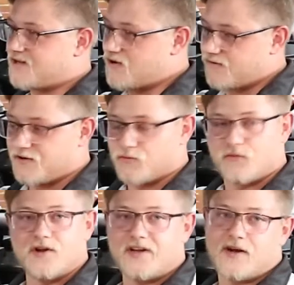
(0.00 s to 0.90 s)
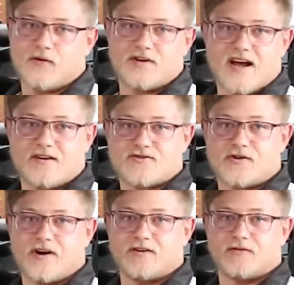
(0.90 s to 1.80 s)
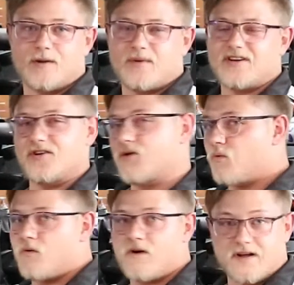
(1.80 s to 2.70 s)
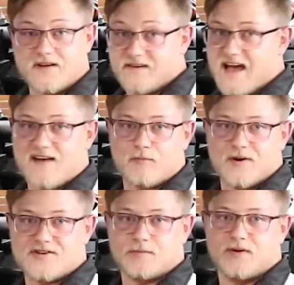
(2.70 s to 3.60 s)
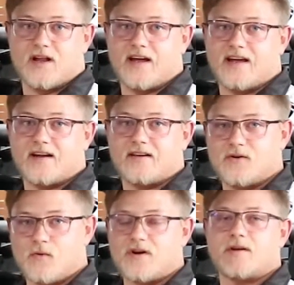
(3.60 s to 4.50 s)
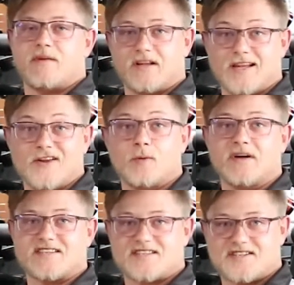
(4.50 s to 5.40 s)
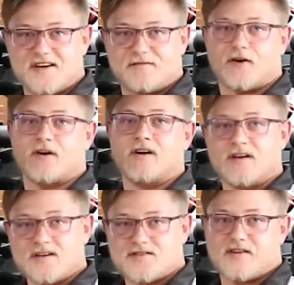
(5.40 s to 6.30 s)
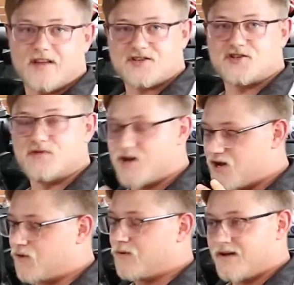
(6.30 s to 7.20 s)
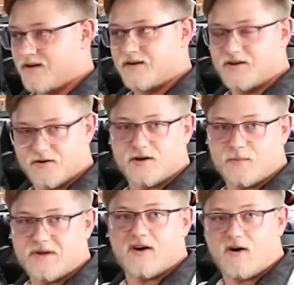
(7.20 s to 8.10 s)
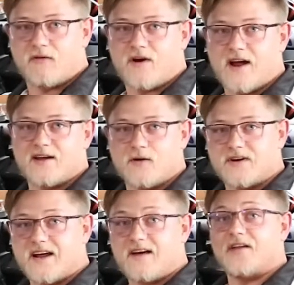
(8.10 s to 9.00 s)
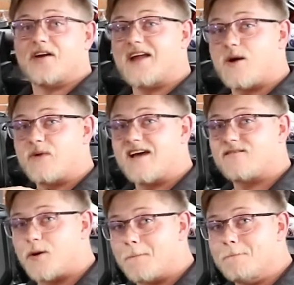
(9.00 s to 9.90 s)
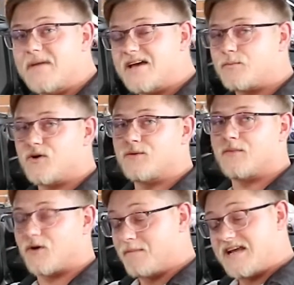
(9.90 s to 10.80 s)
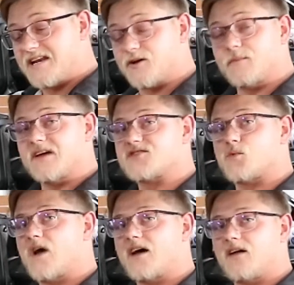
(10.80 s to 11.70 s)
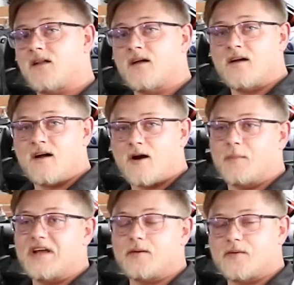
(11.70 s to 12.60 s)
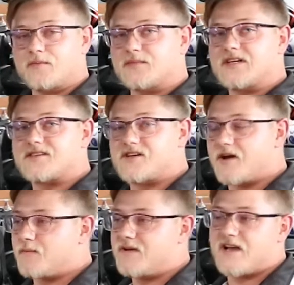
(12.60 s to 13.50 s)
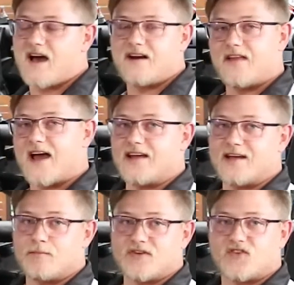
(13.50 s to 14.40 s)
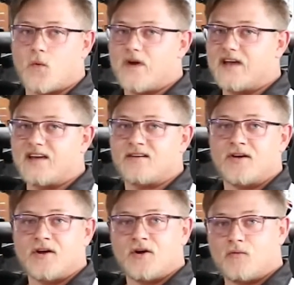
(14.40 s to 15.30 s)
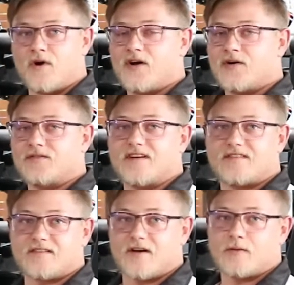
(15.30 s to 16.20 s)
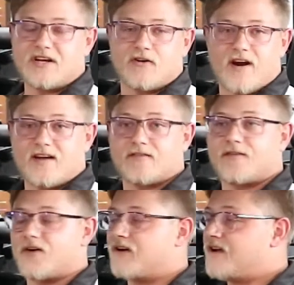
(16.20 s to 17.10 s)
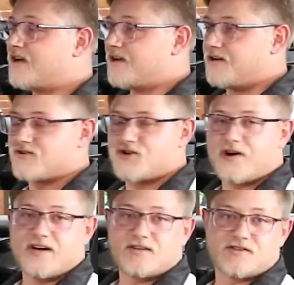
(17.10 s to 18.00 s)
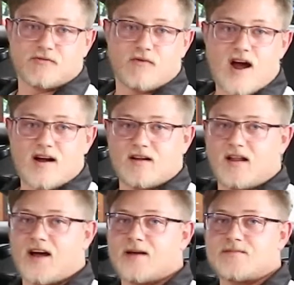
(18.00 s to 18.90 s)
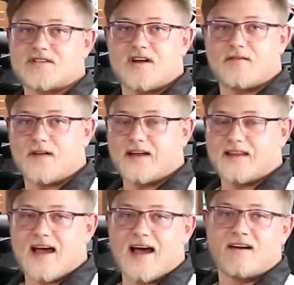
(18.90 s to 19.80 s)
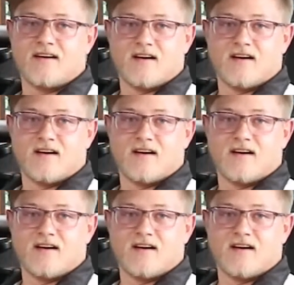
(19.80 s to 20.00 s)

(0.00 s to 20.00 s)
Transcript: You know, if you're really going down a trail and ripping, you don't want it to have a bunch of play in it. You want it to be a little bit stiffer so that you know you're going to be all right going down there. Now we have our minimum or medium as well. Our medium is going to be kind of that in-between road. This is going to be great for your trails, your rock climbs, stuff like that.